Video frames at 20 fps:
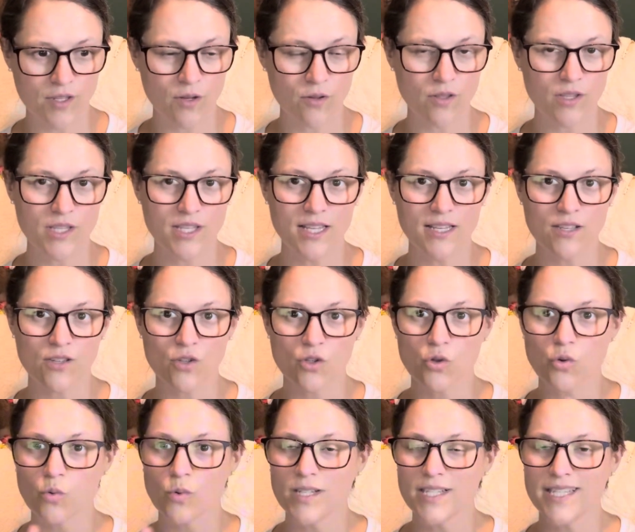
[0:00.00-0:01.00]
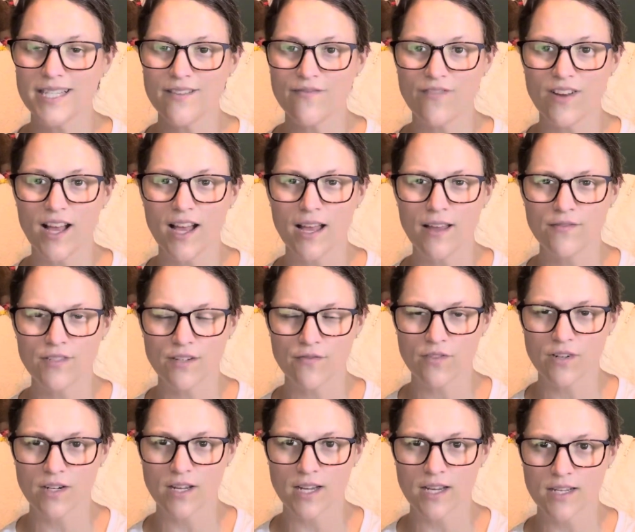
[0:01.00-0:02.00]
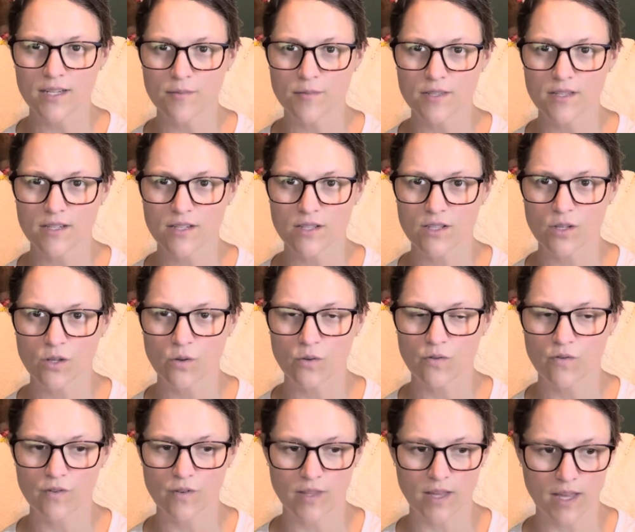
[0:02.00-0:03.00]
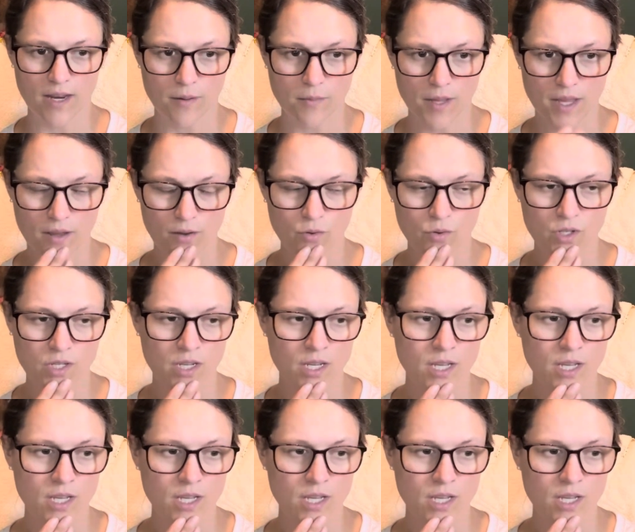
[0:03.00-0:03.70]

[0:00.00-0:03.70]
So this has 25 different items that sold for that amount.